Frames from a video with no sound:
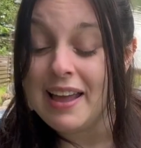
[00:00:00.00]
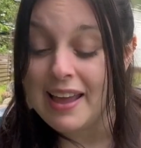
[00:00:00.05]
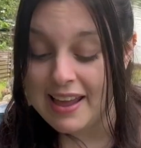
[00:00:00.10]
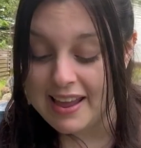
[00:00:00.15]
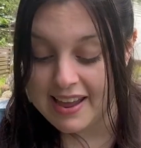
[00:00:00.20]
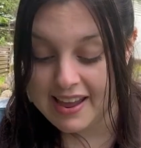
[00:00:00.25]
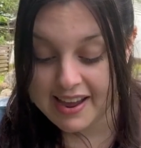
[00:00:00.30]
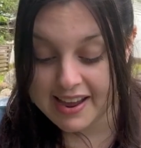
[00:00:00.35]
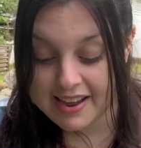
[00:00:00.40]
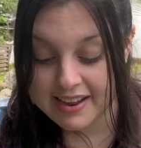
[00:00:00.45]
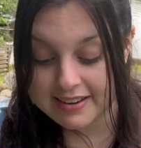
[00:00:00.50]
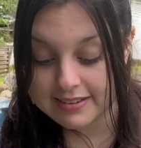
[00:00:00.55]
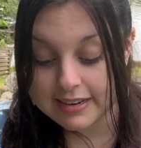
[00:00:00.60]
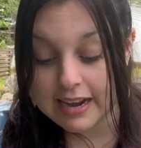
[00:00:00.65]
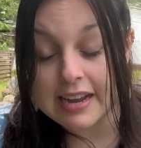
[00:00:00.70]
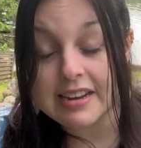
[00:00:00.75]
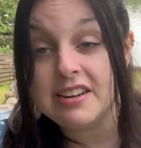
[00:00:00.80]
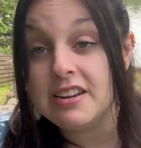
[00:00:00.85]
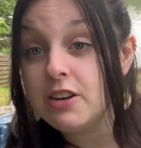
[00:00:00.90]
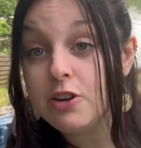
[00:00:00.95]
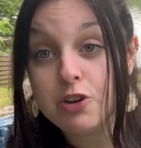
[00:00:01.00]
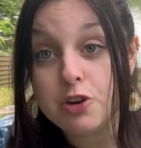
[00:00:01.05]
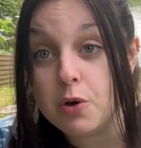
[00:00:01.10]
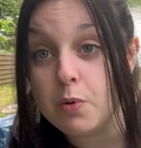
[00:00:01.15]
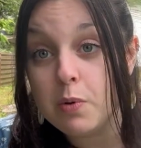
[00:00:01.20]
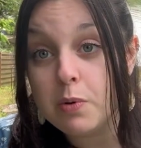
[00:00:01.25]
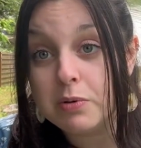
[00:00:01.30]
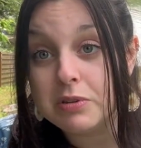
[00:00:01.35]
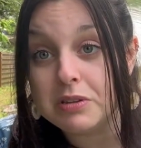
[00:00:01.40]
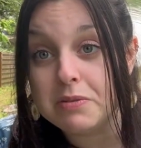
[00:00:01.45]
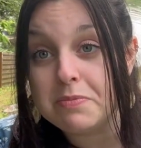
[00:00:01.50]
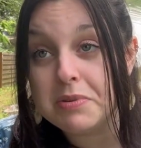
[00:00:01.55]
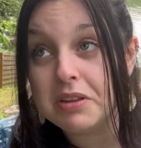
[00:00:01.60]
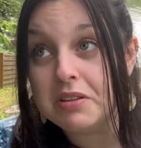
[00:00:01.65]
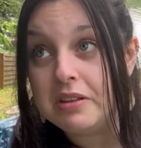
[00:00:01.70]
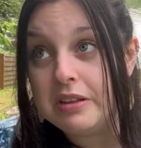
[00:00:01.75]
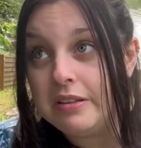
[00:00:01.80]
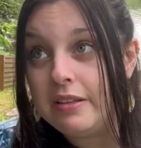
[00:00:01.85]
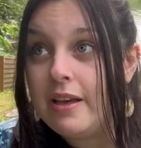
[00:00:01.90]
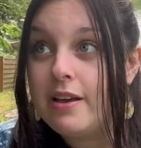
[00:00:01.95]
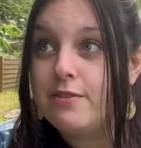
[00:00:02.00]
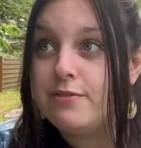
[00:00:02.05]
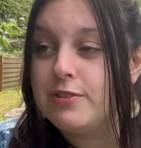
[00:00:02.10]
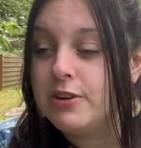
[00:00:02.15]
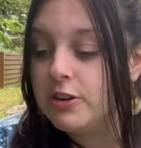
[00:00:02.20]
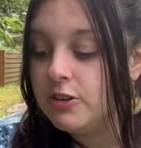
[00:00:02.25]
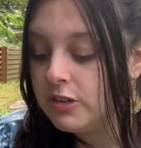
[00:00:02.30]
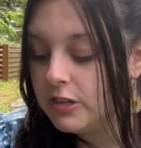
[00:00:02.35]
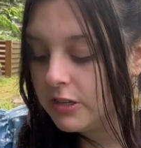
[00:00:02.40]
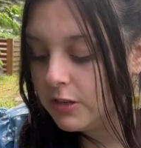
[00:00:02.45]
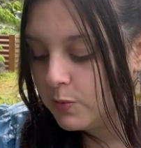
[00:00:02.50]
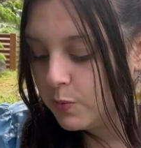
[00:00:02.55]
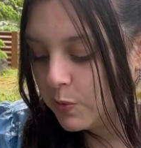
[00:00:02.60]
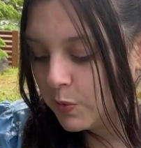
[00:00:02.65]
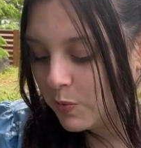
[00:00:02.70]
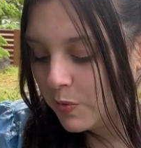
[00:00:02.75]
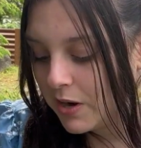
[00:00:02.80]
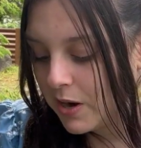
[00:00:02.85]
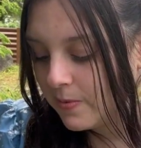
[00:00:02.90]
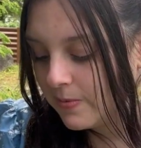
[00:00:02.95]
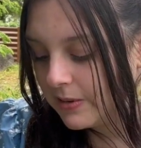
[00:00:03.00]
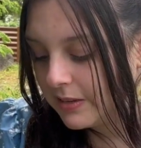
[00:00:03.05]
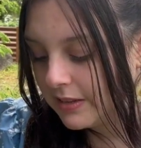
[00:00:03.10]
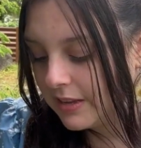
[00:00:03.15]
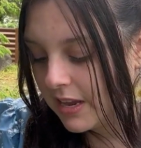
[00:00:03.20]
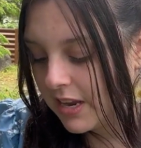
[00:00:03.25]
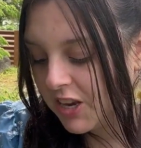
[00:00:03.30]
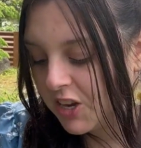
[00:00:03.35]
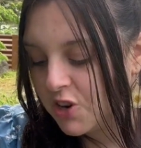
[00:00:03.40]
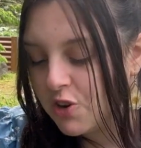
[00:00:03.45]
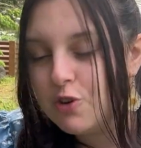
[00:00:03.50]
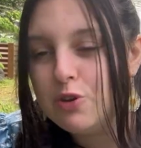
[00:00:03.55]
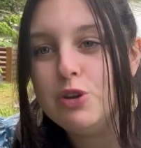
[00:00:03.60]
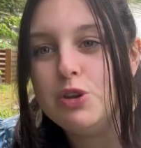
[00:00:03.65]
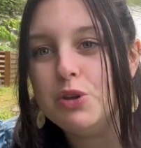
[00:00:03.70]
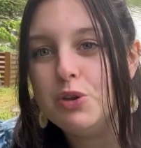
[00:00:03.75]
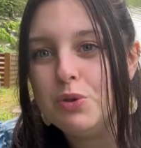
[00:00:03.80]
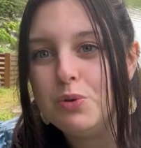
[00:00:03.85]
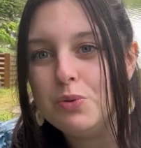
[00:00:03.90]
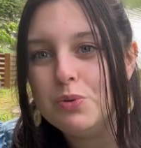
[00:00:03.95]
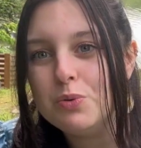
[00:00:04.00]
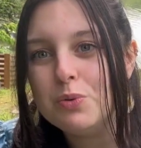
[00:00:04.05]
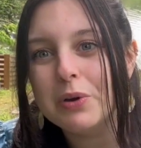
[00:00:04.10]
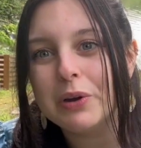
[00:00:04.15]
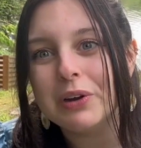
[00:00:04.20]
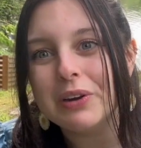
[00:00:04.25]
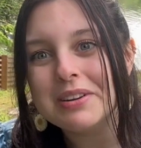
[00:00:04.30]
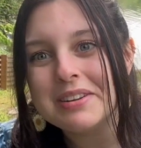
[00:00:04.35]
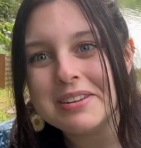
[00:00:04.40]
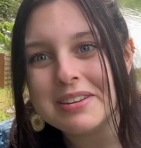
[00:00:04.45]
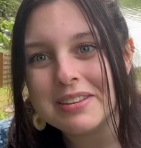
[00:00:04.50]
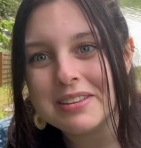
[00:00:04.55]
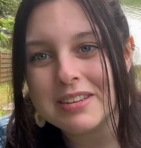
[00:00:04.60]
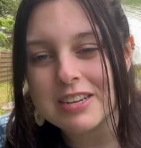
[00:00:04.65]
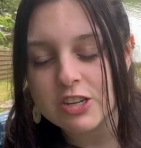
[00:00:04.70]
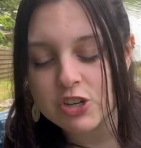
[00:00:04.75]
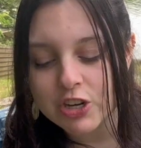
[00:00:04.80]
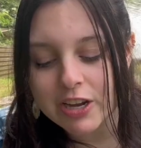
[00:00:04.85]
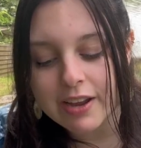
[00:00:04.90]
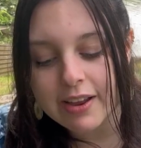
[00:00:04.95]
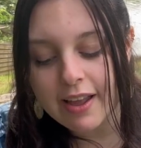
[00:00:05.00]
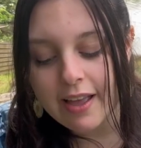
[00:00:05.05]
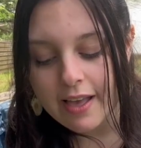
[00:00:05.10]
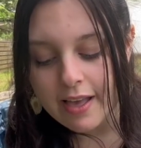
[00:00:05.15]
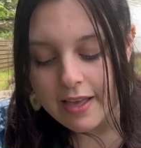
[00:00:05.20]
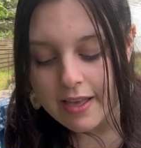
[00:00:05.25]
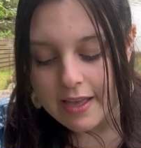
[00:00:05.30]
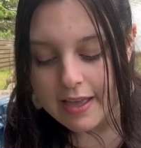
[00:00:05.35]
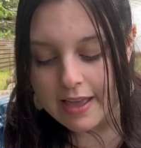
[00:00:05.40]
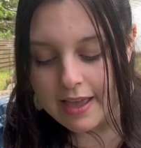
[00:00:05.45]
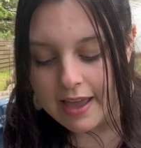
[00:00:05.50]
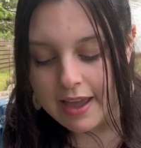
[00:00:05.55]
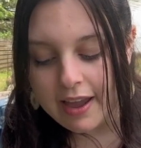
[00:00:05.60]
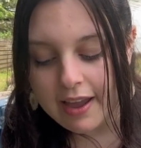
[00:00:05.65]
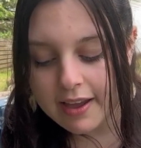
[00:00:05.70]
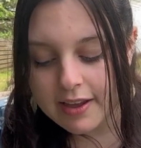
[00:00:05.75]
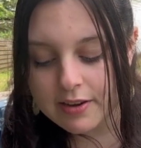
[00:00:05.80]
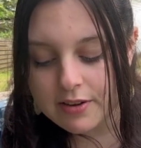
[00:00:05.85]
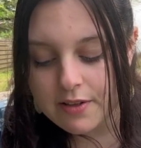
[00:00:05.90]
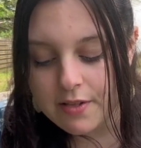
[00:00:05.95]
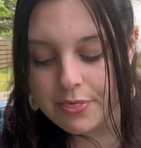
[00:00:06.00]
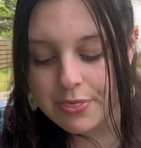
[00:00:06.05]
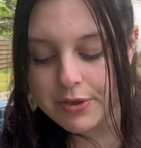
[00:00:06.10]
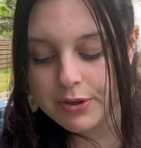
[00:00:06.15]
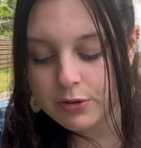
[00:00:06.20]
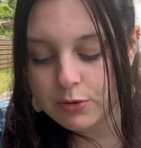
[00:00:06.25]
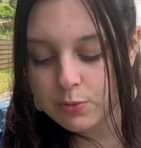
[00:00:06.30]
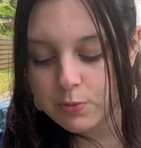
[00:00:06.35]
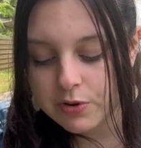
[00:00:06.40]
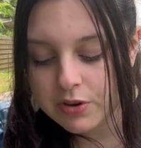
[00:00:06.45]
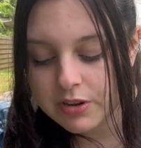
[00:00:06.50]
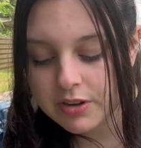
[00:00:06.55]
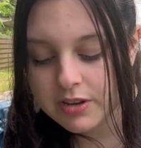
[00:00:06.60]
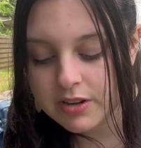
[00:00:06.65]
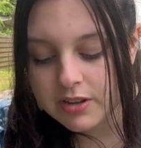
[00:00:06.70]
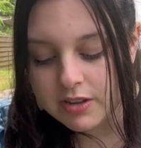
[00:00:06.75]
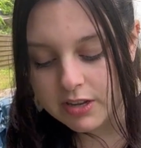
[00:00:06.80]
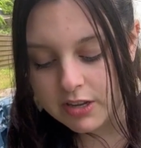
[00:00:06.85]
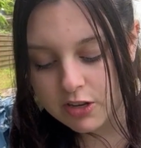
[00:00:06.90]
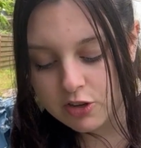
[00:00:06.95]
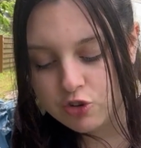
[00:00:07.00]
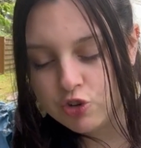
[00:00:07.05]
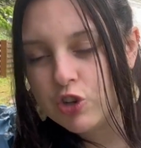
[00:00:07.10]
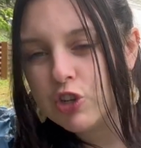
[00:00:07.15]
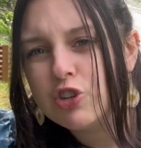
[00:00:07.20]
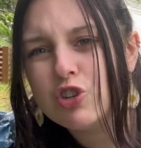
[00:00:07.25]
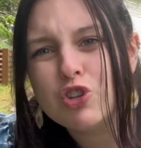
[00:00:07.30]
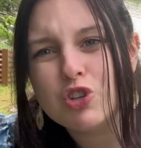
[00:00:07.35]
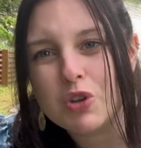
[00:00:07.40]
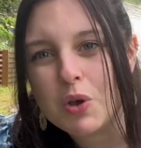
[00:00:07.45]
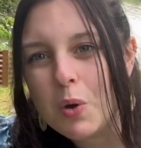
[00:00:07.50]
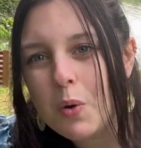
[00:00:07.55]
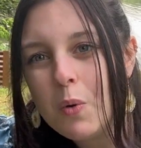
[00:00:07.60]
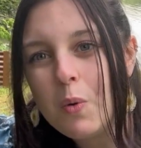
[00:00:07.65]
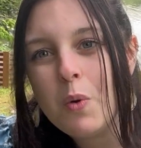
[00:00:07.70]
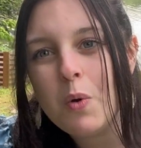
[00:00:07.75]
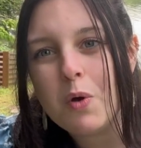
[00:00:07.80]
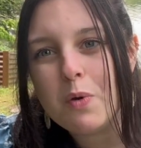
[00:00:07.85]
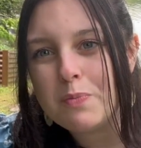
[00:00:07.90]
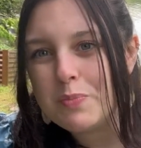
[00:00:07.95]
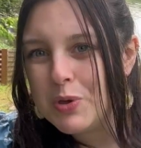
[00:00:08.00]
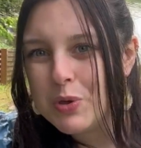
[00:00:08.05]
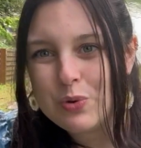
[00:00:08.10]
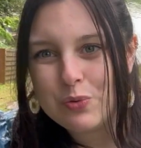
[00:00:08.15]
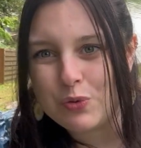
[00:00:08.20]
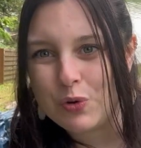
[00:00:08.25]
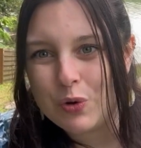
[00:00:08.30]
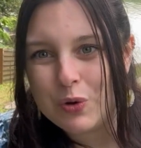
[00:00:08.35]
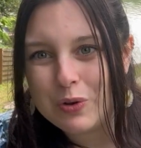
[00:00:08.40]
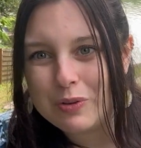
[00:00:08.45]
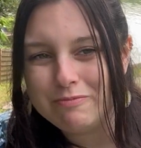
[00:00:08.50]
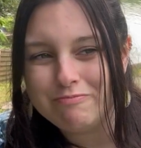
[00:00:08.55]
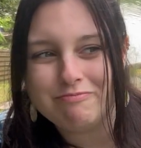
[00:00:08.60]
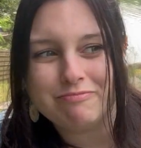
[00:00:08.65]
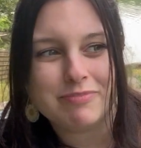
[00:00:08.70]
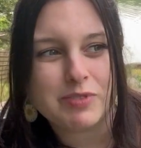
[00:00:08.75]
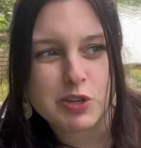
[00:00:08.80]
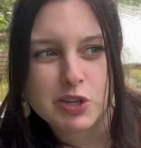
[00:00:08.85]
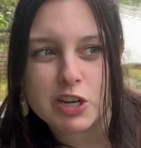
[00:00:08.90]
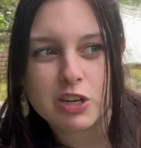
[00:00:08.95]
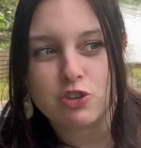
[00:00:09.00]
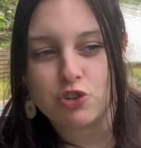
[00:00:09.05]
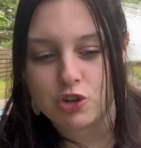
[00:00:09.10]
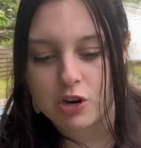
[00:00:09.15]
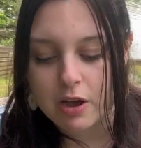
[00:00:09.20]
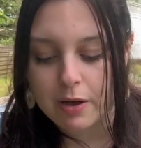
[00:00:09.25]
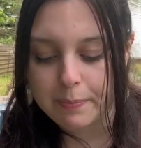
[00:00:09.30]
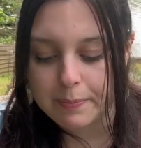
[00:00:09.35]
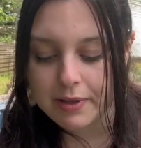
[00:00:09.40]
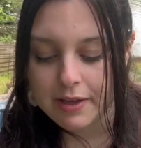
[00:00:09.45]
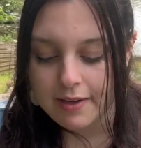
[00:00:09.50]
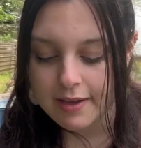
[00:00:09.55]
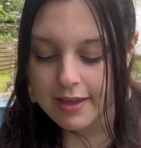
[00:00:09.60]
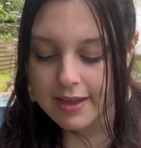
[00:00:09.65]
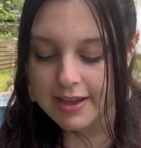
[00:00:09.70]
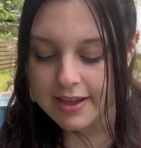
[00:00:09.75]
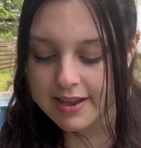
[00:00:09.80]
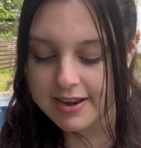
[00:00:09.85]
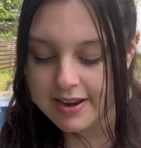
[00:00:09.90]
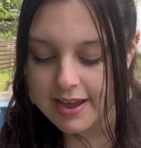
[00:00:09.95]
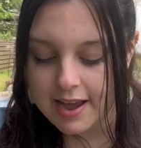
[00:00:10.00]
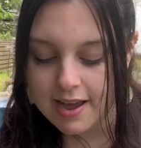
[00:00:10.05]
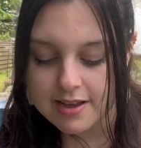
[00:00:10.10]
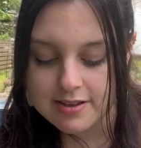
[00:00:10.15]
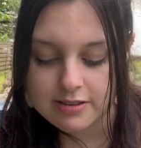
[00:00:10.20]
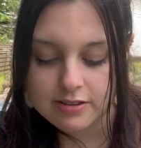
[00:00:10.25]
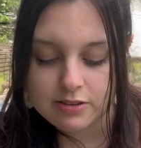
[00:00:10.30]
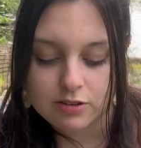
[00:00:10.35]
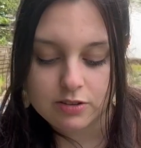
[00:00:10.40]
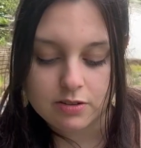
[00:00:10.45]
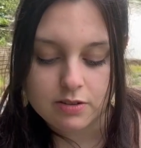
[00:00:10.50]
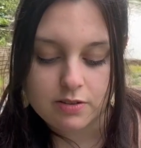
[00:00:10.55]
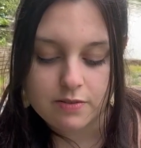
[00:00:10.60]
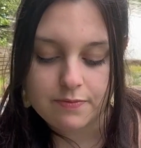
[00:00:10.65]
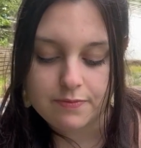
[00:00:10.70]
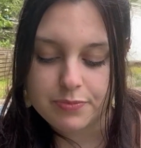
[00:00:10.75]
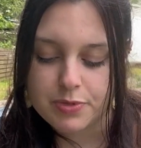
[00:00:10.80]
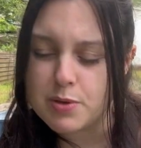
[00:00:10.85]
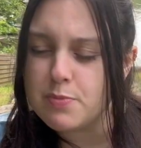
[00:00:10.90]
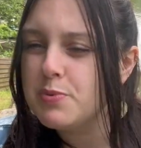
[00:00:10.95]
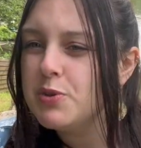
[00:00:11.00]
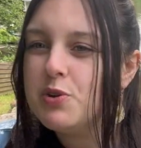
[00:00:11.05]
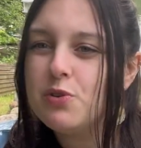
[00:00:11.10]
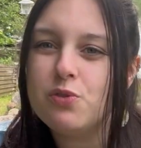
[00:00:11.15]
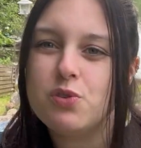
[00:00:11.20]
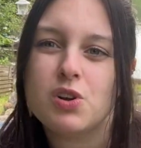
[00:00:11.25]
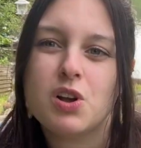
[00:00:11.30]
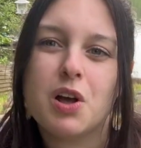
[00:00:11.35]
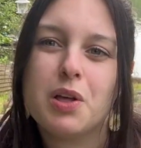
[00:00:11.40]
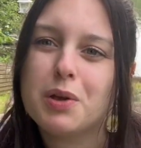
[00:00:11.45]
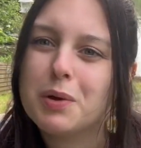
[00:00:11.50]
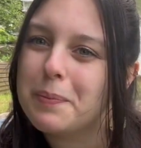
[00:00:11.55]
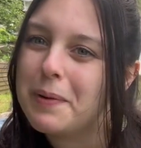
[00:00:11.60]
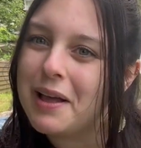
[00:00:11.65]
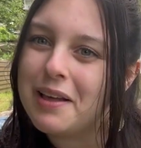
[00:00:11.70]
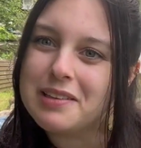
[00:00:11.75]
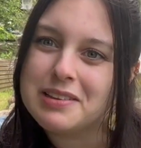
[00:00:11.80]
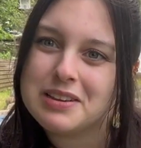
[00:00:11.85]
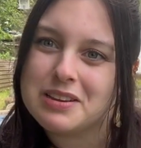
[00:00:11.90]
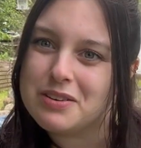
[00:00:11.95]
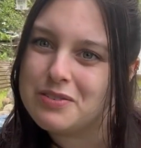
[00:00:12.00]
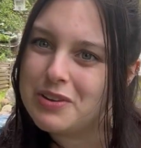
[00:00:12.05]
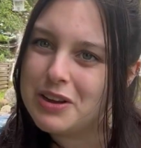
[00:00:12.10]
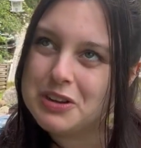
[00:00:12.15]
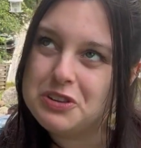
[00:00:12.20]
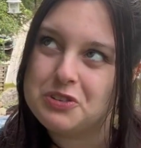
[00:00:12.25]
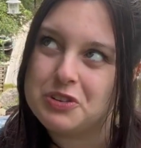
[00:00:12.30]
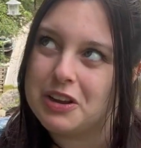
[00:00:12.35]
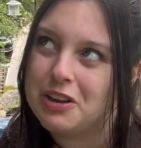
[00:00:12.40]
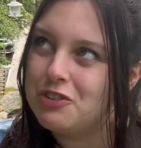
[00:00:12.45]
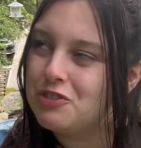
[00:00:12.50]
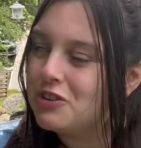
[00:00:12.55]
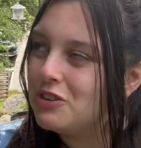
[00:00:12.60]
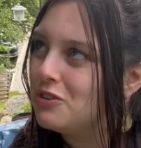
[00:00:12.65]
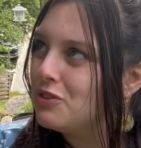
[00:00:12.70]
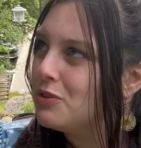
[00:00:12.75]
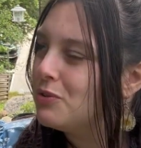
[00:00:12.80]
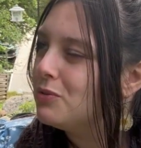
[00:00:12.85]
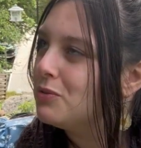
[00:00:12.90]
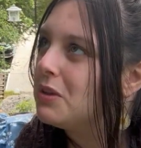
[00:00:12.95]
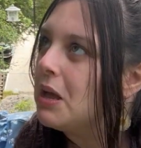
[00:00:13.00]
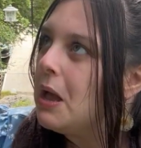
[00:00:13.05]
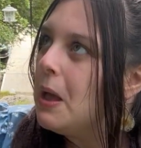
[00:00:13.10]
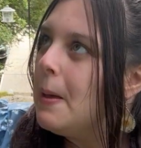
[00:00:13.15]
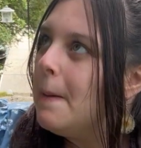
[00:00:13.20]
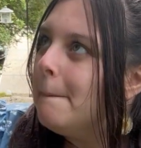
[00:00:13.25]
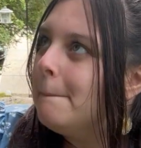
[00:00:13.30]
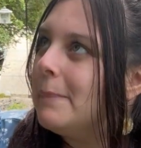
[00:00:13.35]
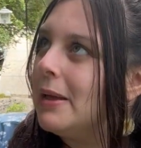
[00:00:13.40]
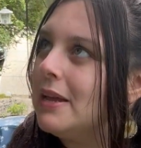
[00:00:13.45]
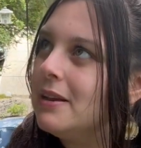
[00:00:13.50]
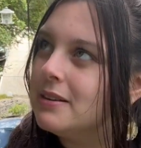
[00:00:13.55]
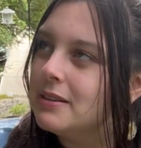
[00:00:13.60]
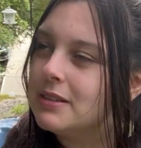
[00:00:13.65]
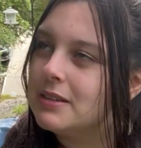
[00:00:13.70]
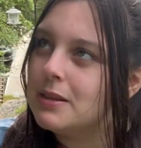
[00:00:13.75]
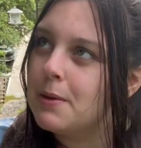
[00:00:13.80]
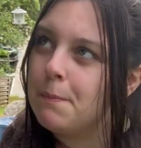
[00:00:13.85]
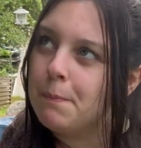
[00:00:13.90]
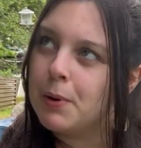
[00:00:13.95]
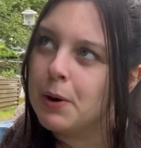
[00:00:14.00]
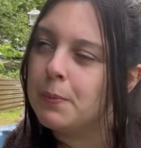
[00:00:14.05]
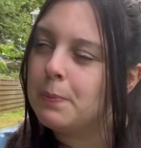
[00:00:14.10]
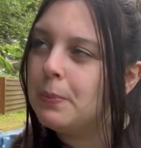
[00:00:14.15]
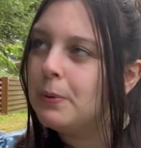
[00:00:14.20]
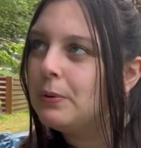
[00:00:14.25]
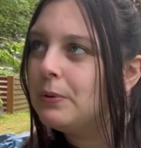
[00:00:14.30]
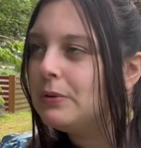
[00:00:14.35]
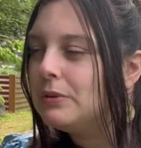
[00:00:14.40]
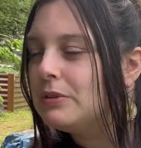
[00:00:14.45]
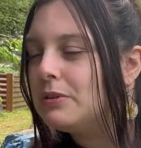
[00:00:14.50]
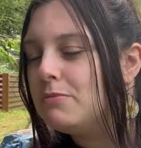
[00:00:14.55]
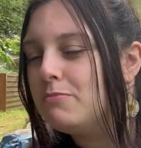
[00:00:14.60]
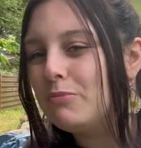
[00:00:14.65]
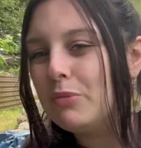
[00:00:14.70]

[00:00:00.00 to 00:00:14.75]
And I didn't know it was a Mill Hill at first because it was when I was like newer to stitching. And this one is just so beautiful stitched up. It has the beautiful color palette of hydrangeas, those pinks and purples and